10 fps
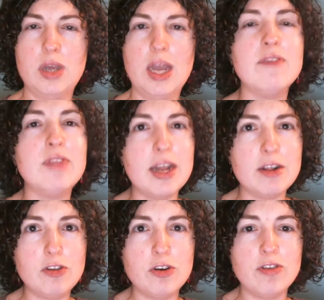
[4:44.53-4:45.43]
If the
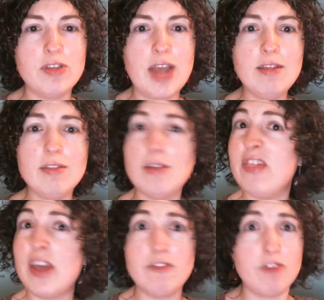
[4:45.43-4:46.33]
answer is yes,
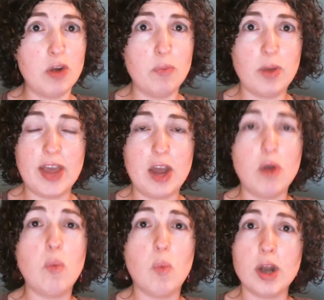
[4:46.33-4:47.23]
then run with it.
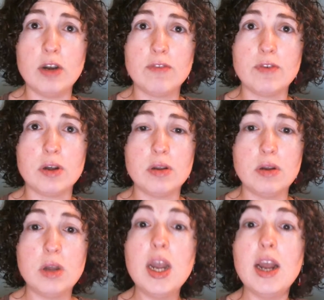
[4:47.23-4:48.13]
Wonderful.
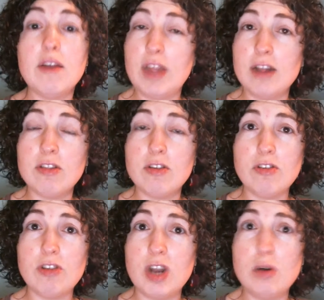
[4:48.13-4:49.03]
If the answer
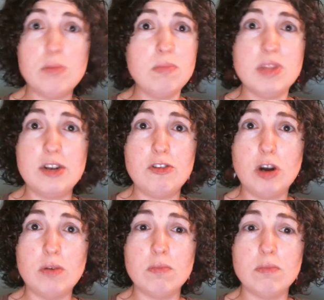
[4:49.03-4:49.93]
is no, then don't.